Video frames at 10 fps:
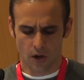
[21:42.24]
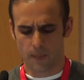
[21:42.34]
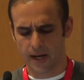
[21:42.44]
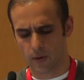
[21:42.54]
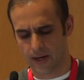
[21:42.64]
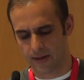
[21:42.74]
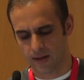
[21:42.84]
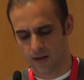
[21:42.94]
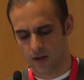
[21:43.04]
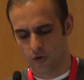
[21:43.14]
oh, by the way,
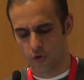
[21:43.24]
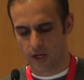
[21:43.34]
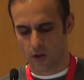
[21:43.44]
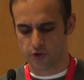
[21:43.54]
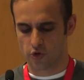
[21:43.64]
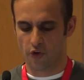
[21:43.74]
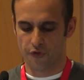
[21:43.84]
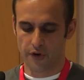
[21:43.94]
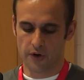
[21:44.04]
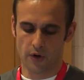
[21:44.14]
you can also
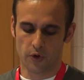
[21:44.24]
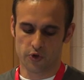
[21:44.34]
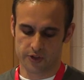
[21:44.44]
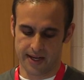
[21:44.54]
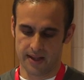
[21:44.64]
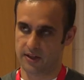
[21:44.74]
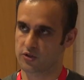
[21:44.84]
configure the auto-scaling.